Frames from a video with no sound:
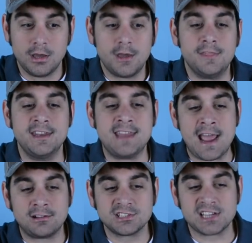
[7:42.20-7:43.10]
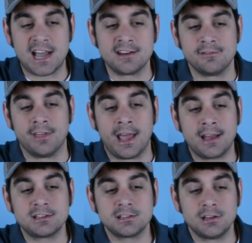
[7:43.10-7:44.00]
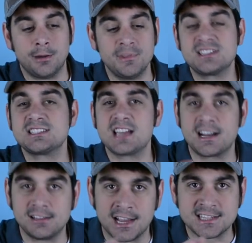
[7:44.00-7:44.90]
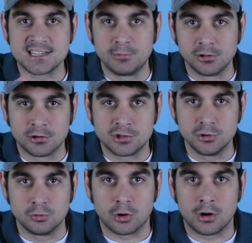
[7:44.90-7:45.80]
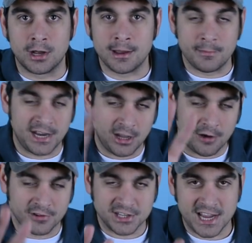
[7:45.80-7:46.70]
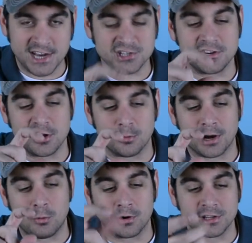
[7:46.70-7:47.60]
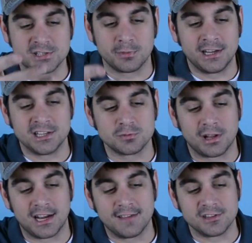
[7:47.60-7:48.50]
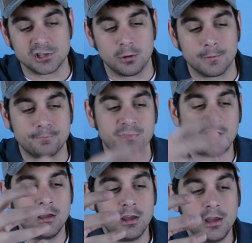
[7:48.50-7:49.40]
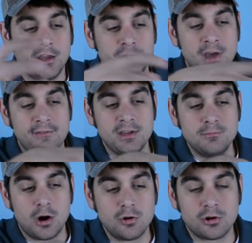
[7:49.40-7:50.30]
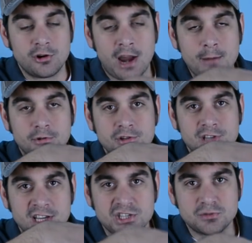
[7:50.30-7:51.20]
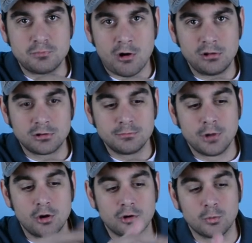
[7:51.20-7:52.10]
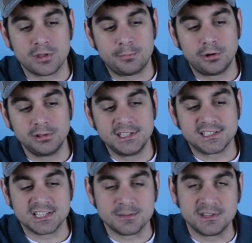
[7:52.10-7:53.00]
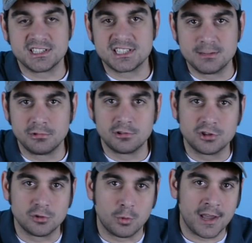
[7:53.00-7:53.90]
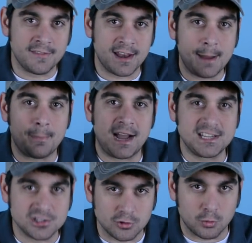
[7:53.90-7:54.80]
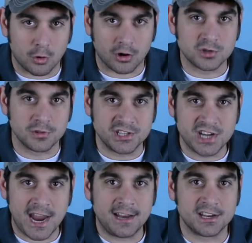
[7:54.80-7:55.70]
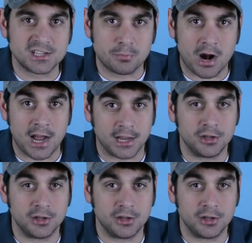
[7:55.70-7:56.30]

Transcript: The downside of that, this is kind of like similar to, and I'm getting off on a tangent here, but I want to explain this while I have this open. You have a motor, you're able to use a smaller motor with a pulley system. This is similar to the way that a bicycle works with a chain and a sprocket.